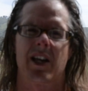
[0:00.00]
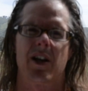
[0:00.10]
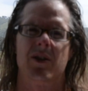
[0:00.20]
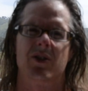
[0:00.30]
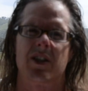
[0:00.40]

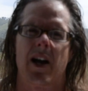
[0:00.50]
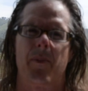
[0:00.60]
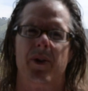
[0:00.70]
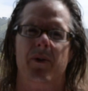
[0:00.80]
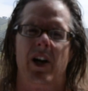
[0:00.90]
How do you
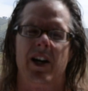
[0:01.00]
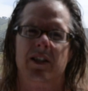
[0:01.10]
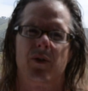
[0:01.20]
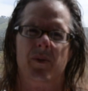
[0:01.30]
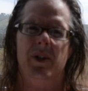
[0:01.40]
stop the
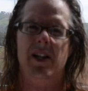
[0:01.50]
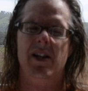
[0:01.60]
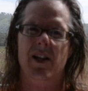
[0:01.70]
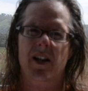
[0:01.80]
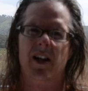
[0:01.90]
vines from
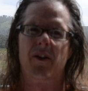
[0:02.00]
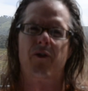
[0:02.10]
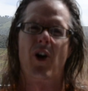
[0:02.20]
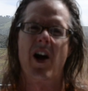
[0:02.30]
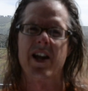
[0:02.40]

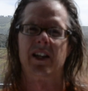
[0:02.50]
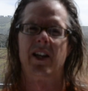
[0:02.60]
frying